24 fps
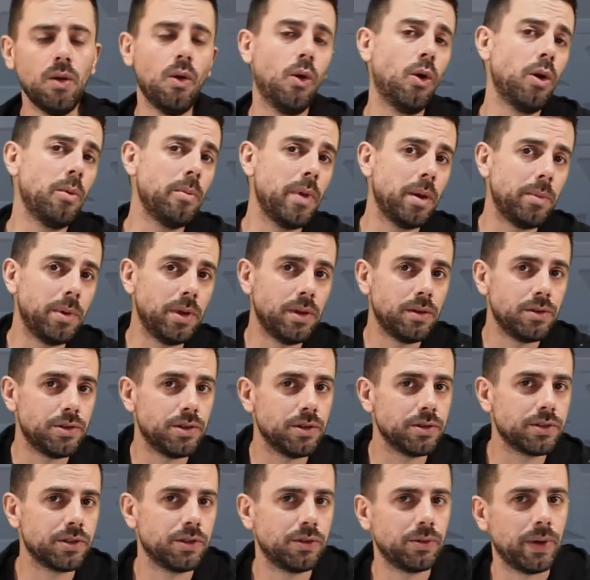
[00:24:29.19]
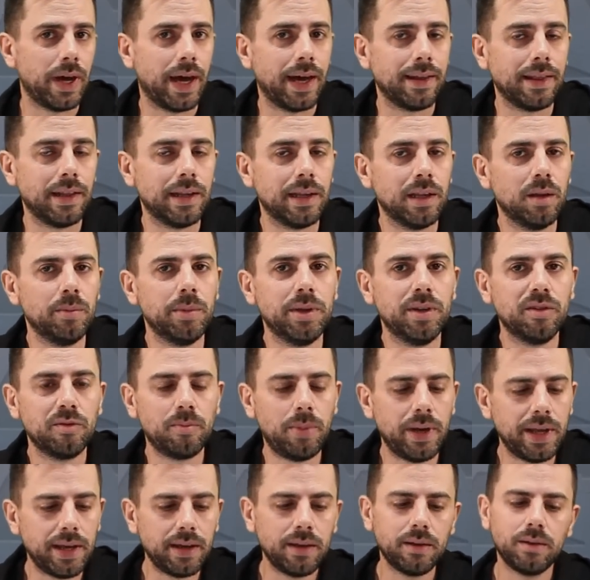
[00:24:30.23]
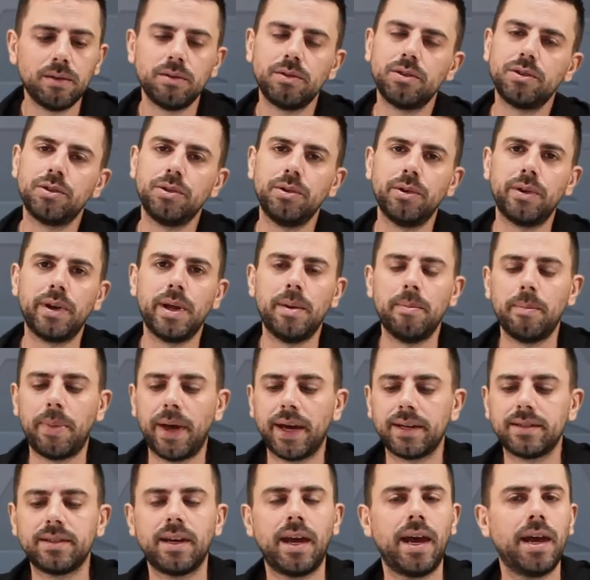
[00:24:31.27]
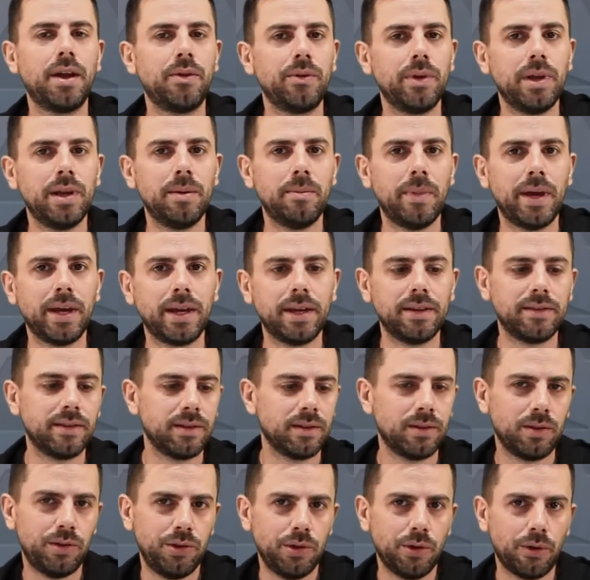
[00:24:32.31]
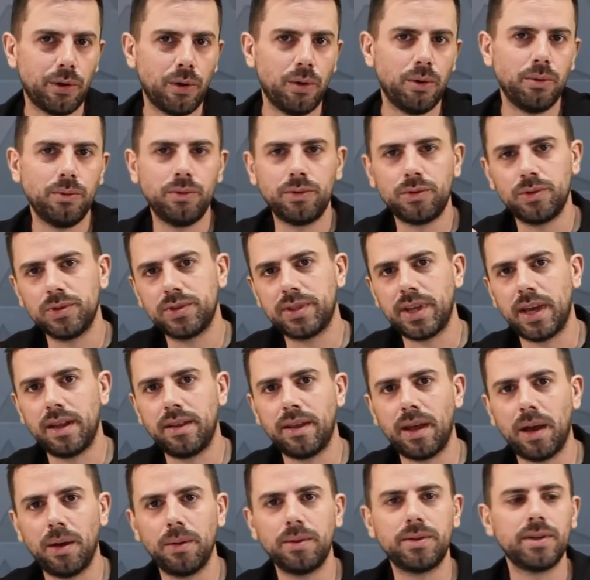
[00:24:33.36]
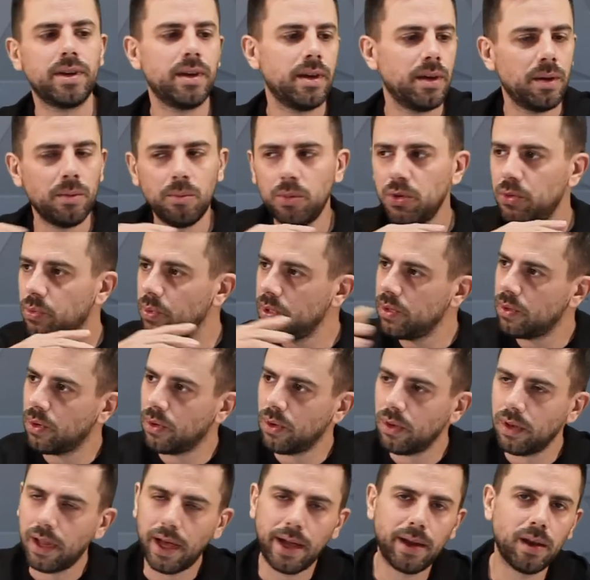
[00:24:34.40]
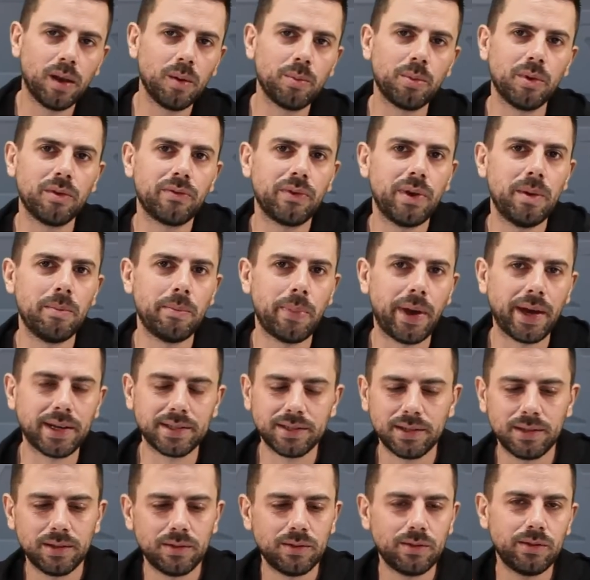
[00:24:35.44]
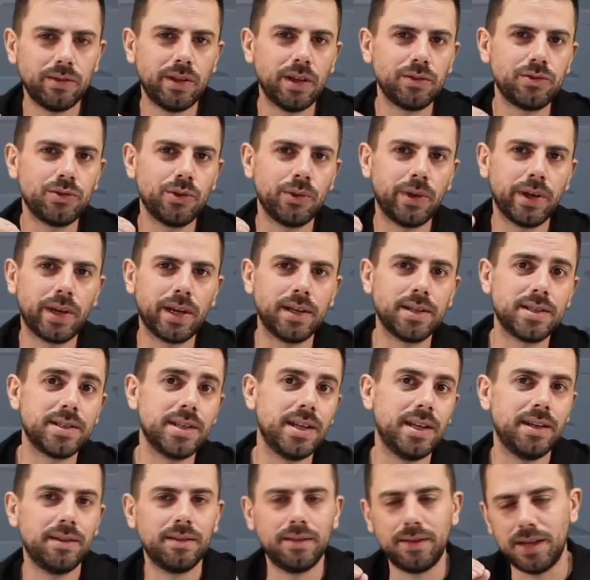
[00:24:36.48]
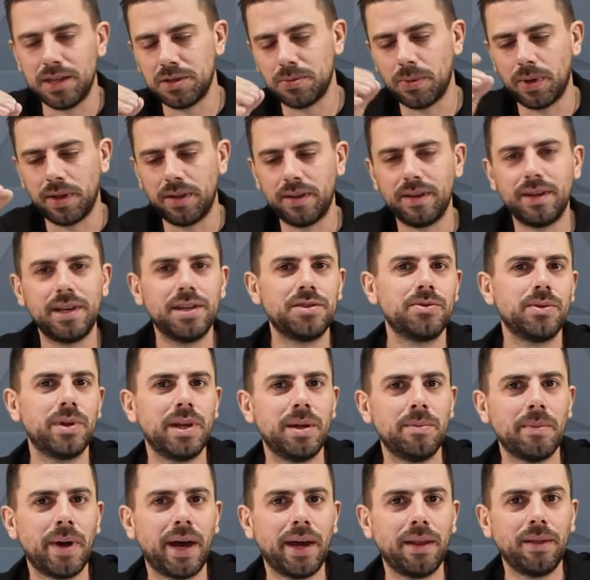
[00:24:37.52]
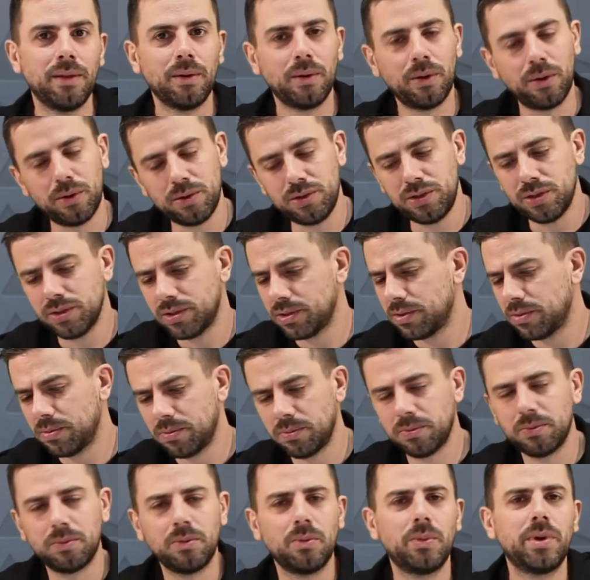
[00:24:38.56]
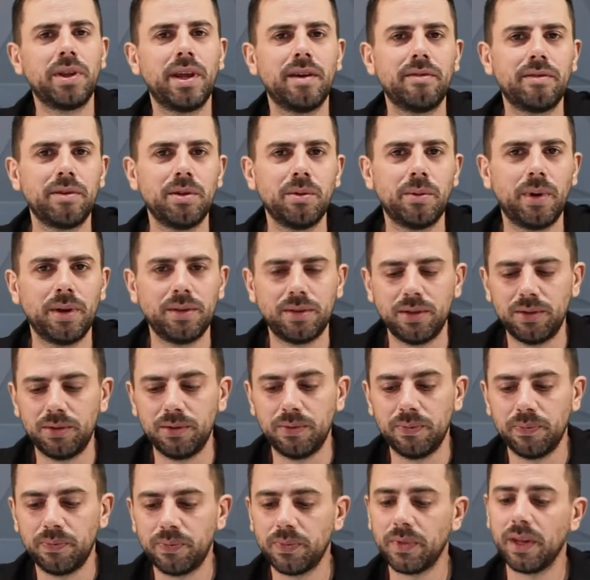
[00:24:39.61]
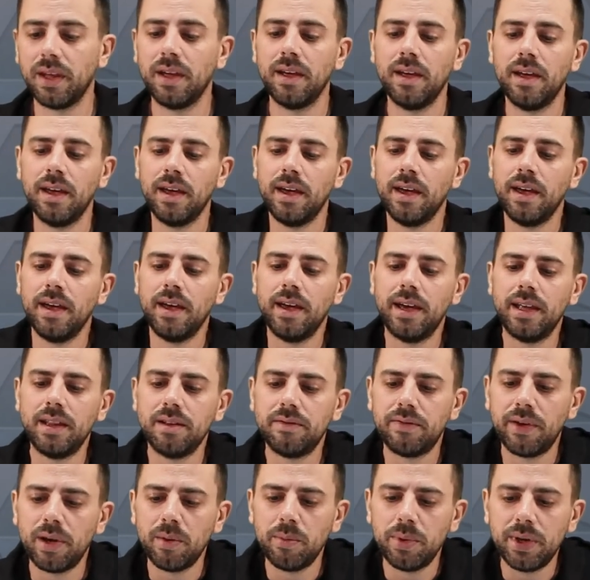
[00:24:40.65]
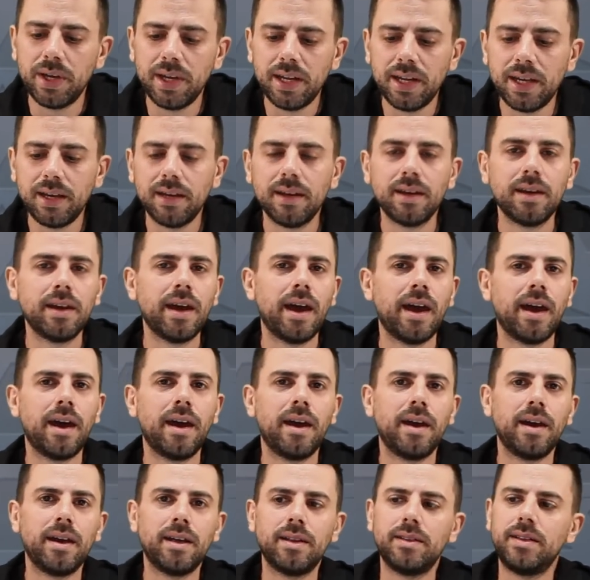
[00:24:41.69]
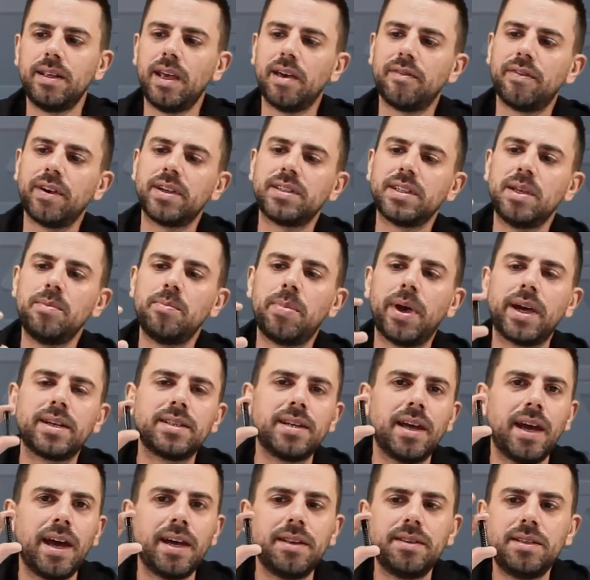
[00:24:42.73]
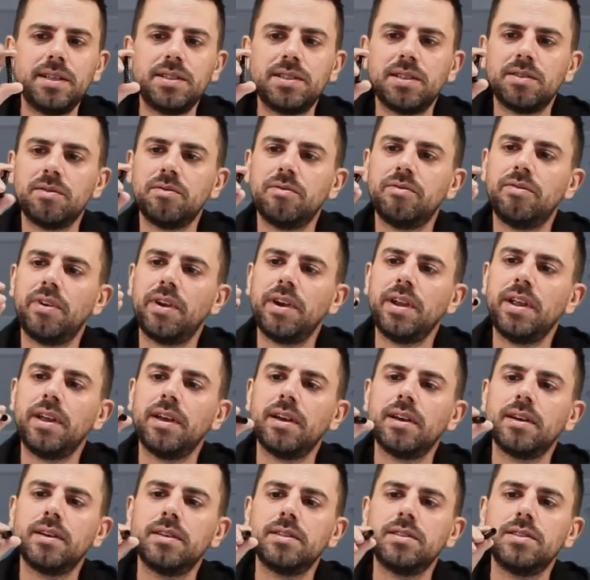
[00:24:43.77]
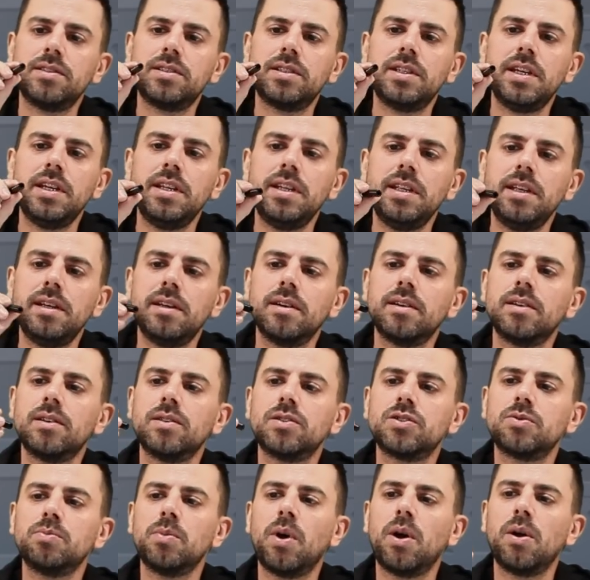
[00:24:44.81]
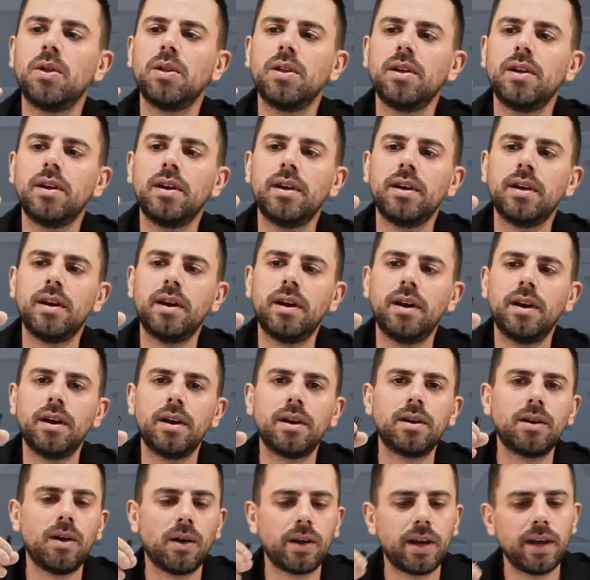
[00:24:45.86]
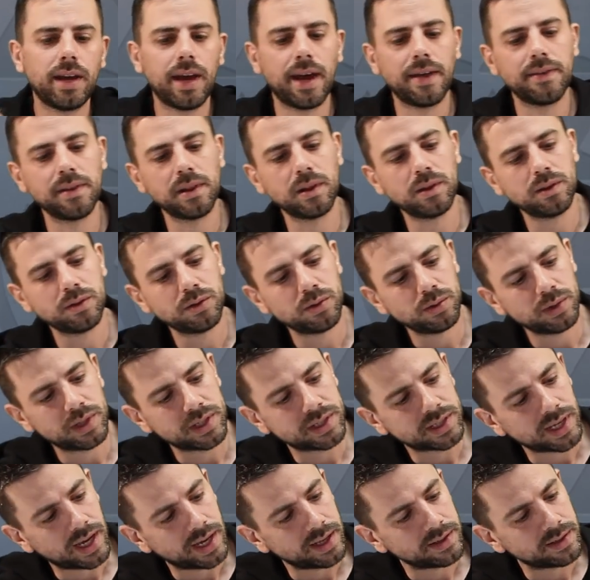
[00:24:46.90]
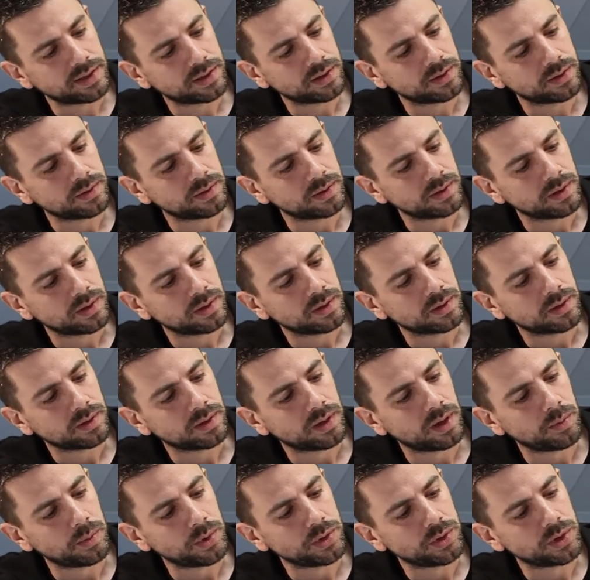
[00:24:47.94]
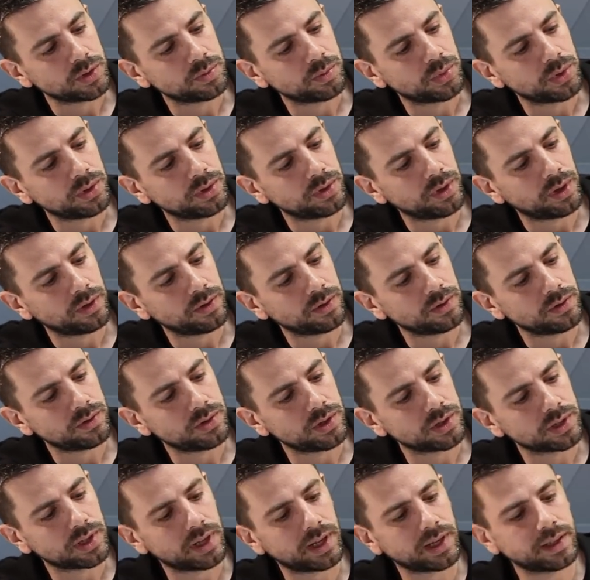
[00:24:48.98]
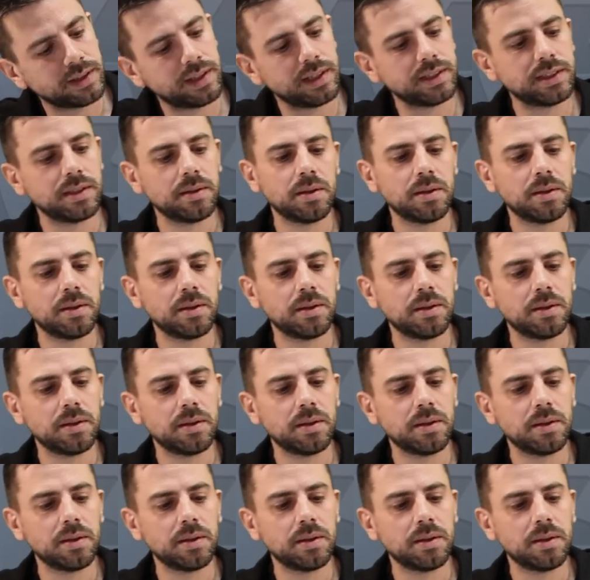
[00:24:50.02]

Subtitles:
Or maybe just to add a little bit of bling to your impact and really make it your own, to stand out between the whole lineup of impacts, that so you can see this one is really mine, or just whatever you want to do. In the very beginning, the FX Impact had this very skinny, small cocking handle to the side. Let me just put it on just like this.